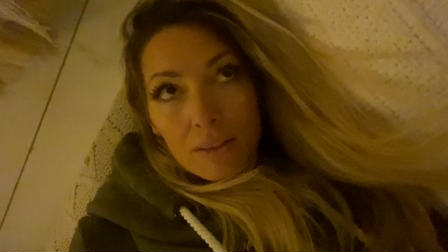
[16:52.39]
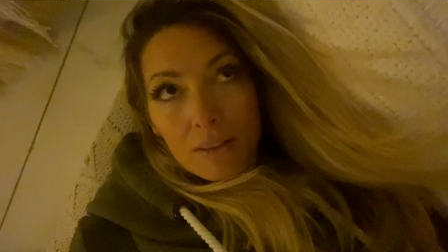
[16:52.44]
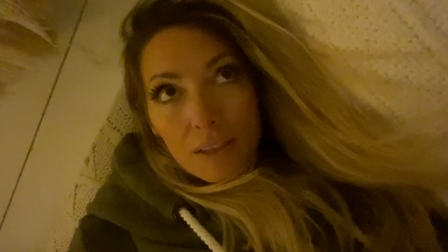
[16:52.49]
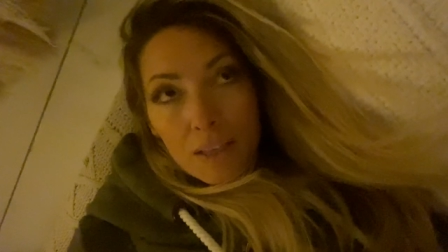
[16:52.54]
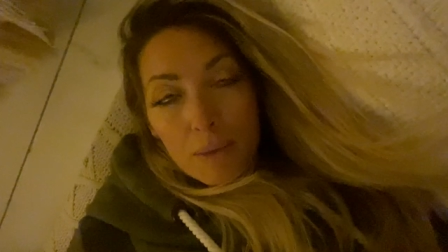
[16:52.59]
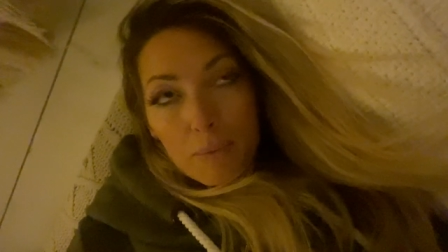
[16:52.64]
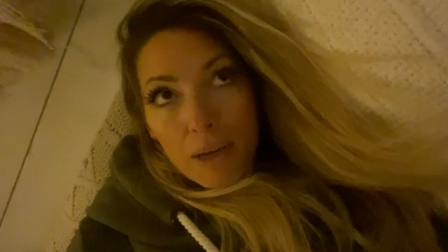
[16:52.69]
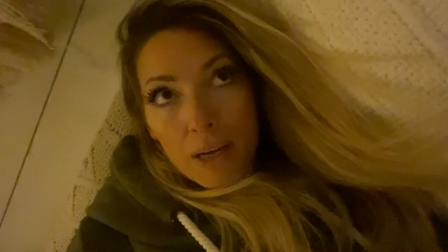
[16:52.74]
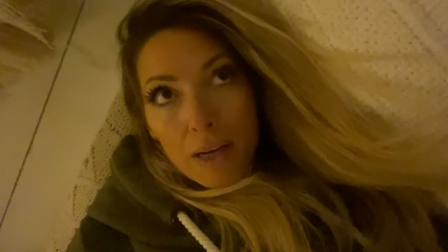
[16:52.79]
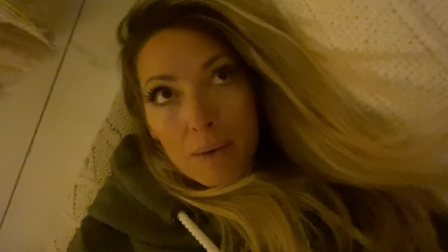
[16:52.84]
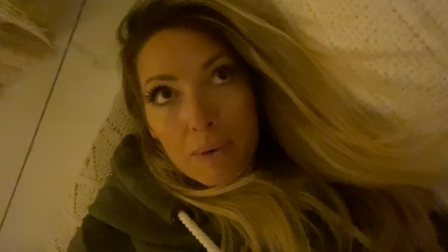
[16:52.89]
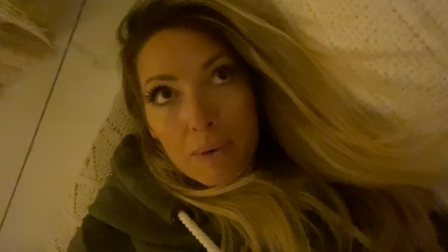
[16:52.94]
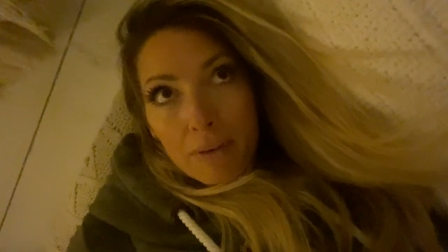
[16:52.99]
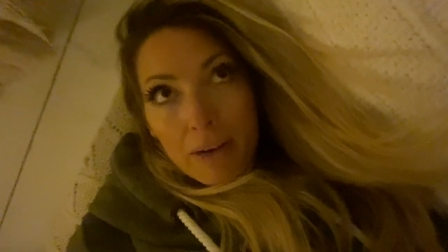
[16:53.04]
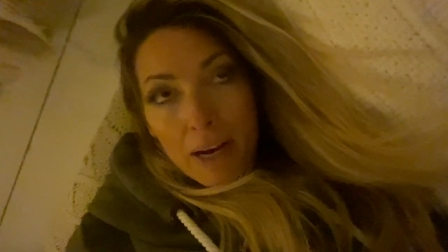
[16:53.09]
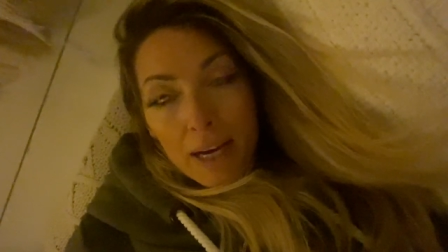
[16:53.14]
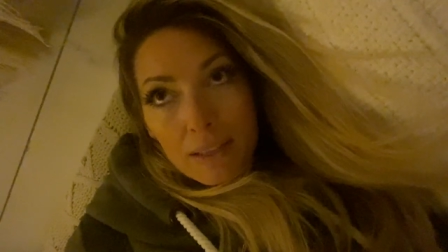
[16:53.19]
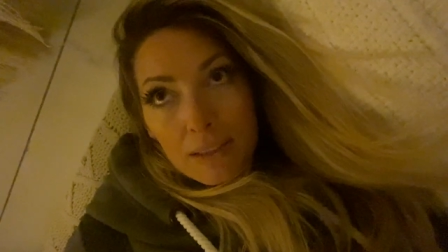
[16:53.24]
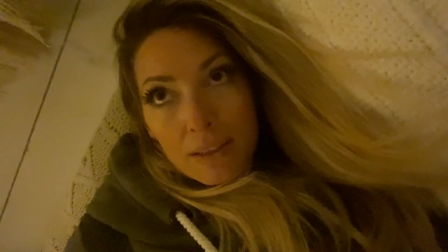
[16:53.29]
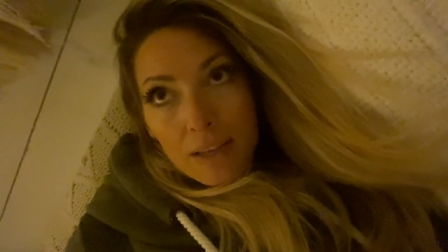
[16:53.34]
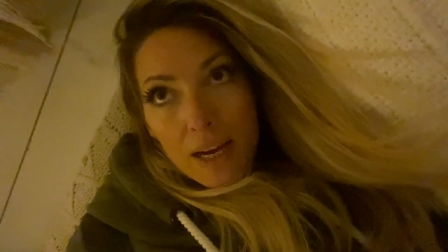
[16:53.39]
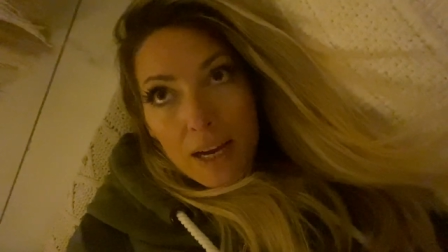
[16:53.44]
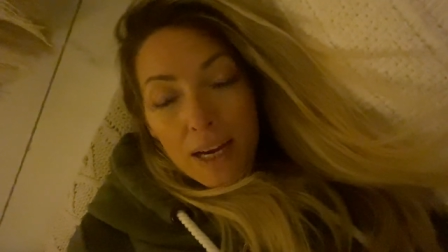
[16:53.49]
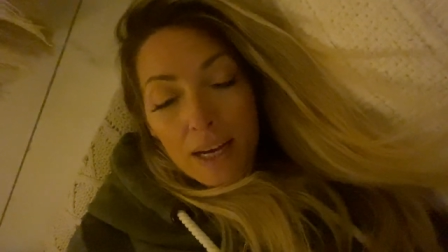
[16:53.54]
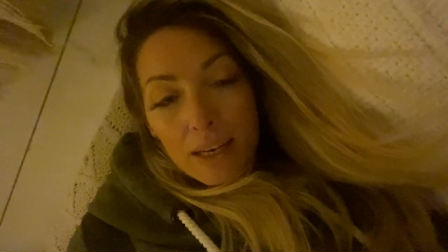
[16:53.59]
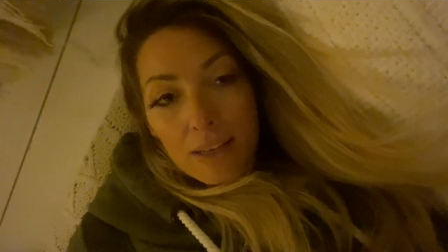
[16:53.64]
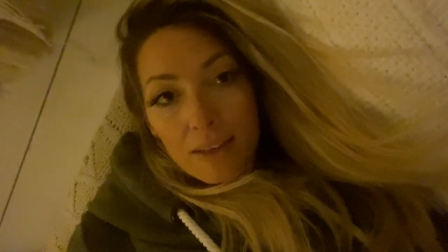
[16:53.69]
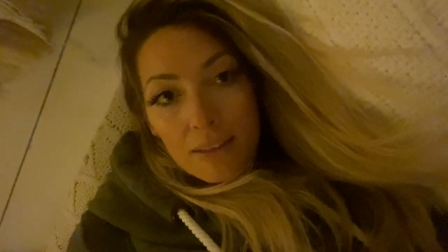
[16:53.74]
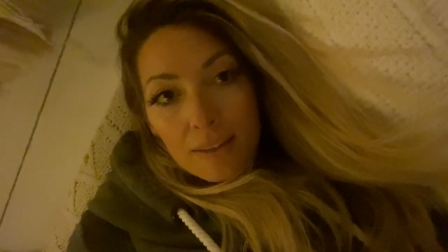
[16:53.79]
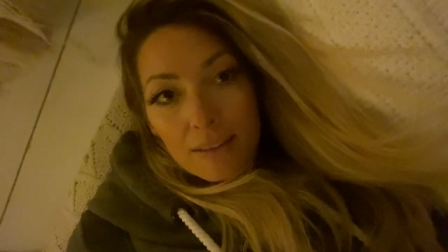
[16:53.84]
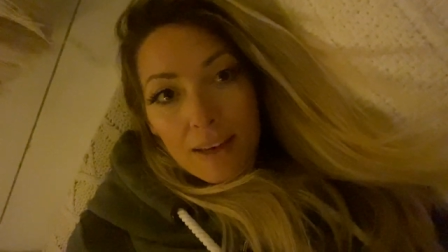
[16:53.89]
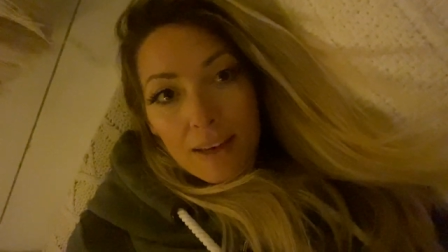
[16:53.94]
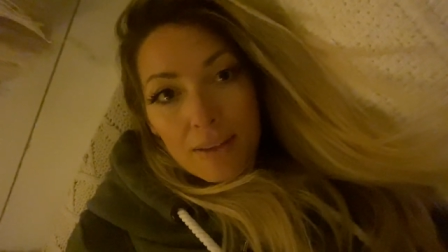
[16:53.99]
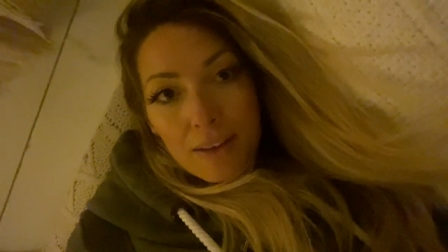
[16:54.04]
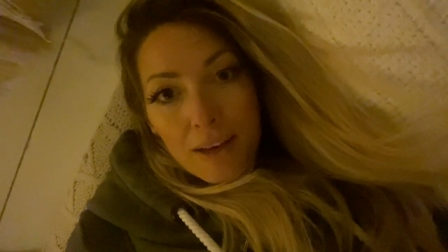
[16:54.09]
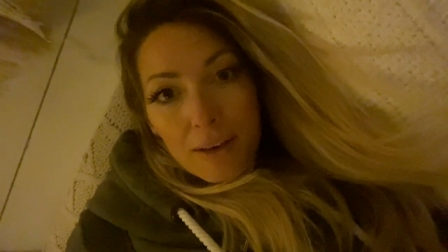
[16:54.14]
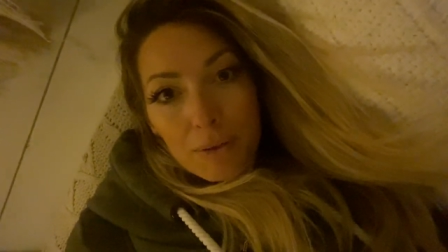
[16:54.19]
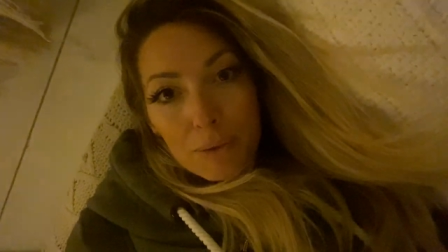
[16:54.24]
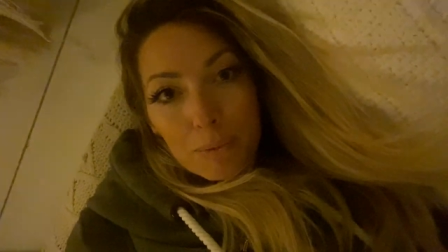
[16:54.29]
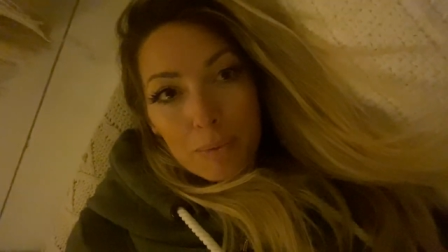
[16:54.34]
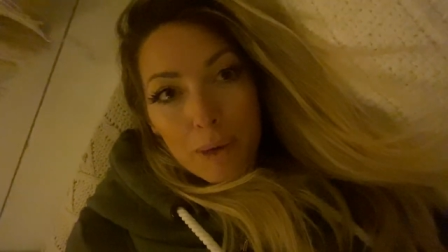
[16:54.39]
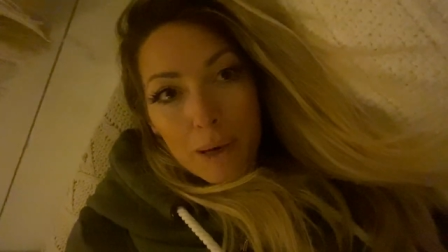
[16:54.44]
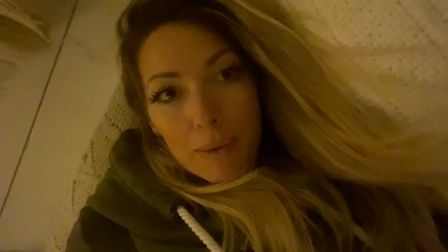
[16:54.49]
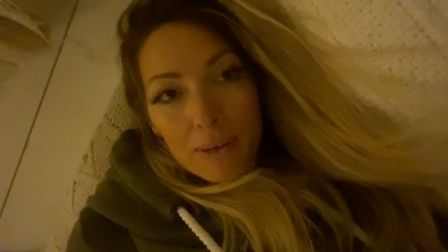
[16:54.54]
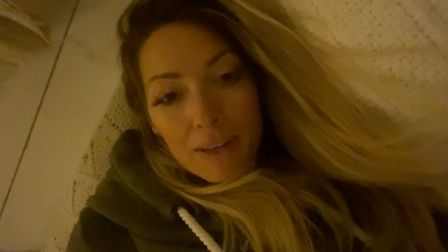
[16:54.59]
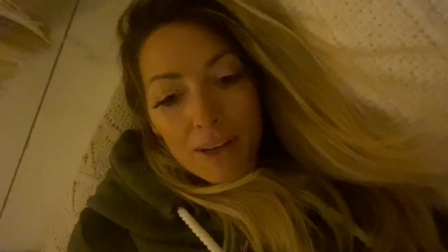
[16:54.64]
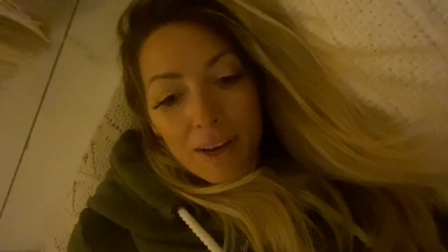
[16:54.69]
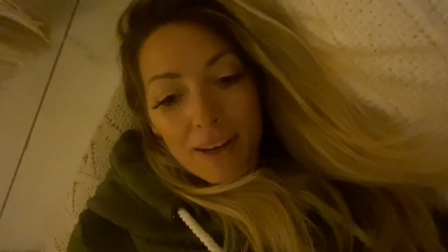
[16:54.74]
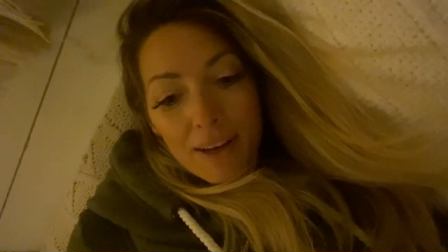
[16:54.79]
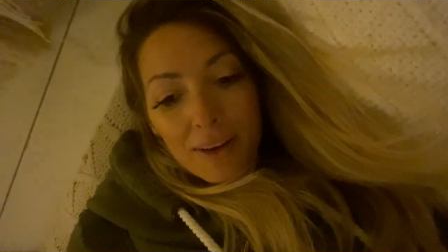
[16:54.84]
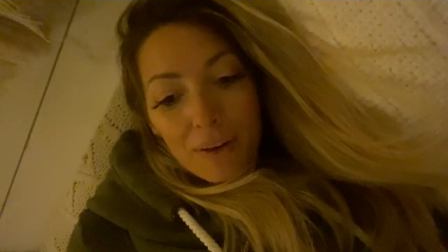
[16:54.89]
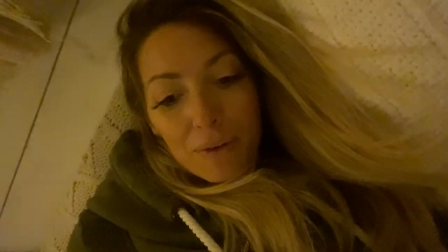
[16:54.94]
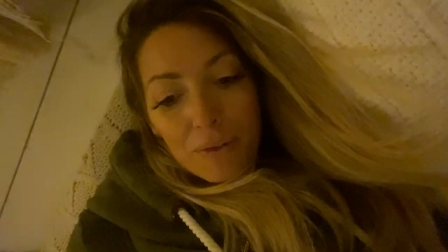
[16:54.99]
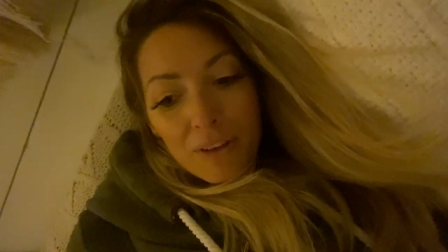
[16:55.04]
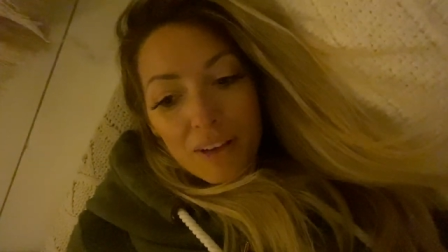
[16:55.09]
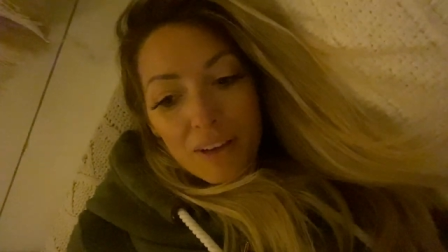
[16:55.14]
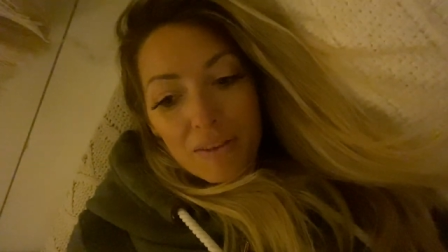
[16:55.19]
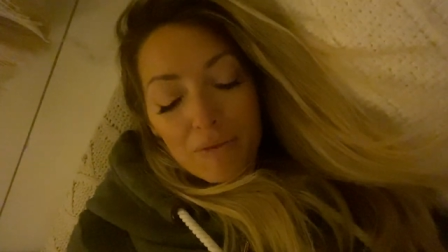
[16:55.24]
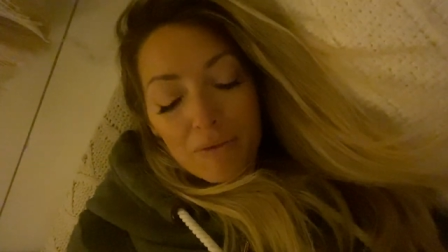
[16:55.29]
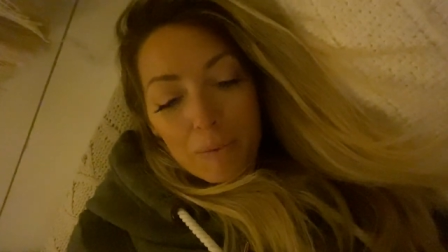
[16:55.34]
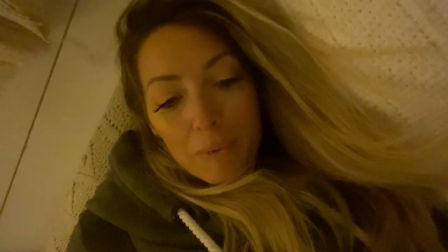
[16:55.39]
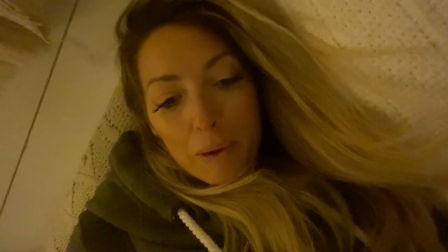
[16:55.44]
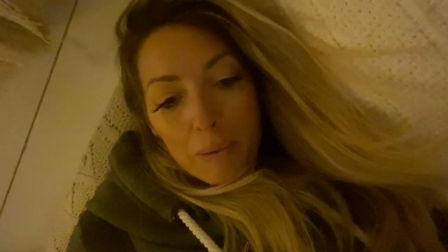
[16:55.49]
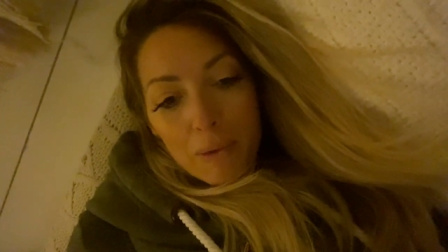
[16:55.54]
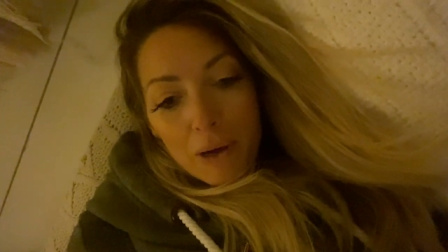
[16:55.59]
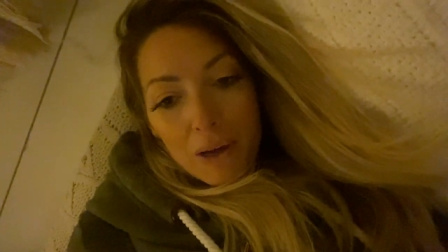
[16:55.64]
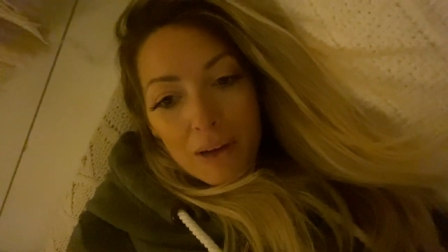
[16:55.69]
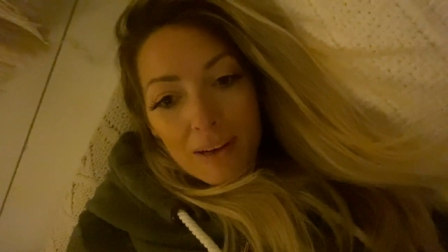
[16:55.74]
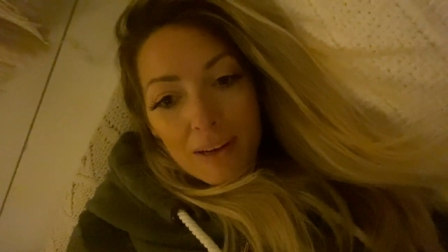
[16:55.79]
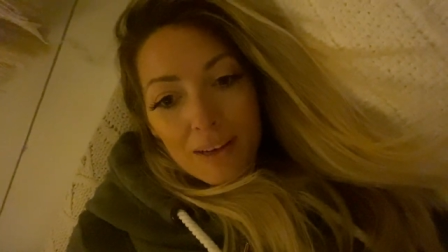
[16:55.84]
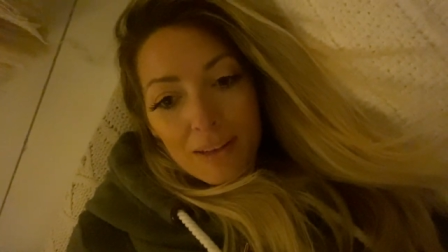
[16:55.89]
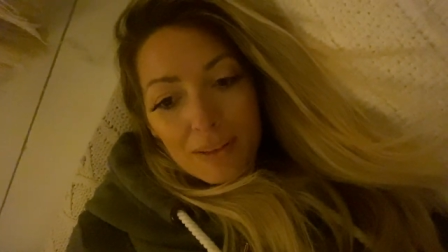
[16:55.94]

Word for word: sleeping on my right side because I thought it was probably not healthy for my body,